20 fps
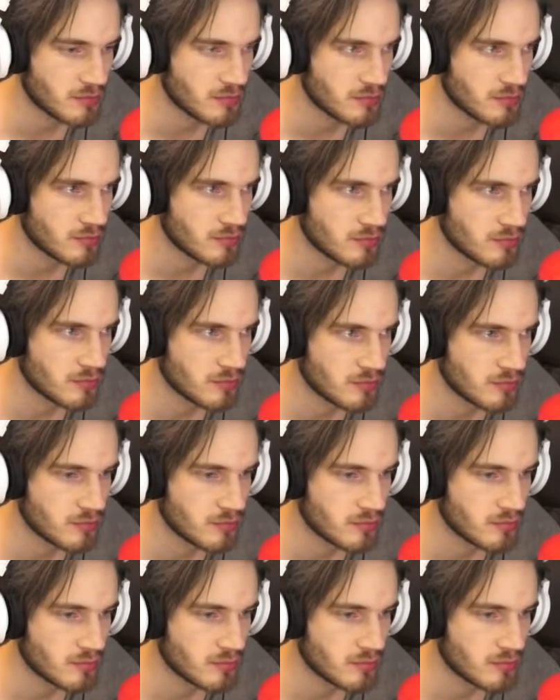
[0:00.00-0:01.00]

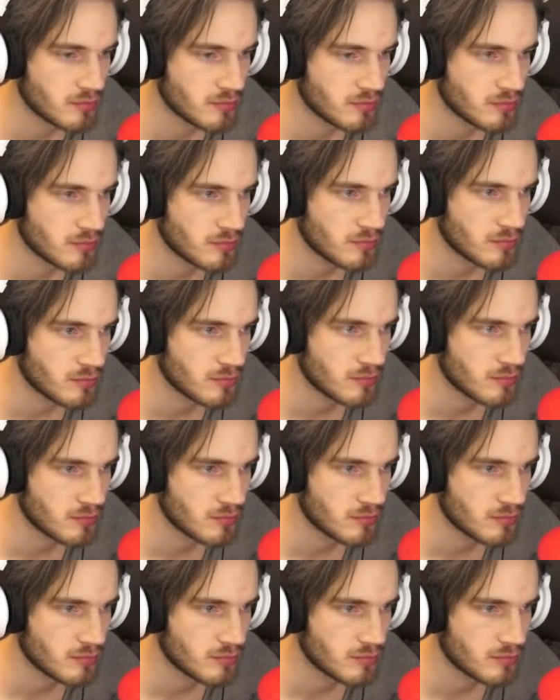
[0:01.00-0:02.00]

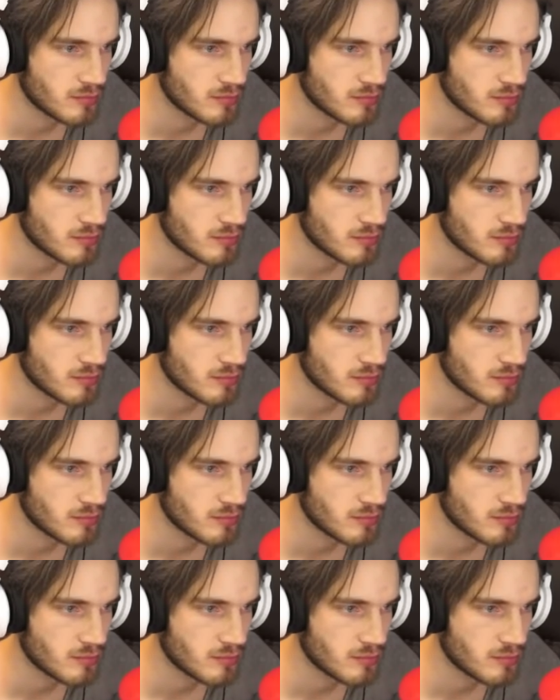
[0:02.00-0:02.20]
(silence)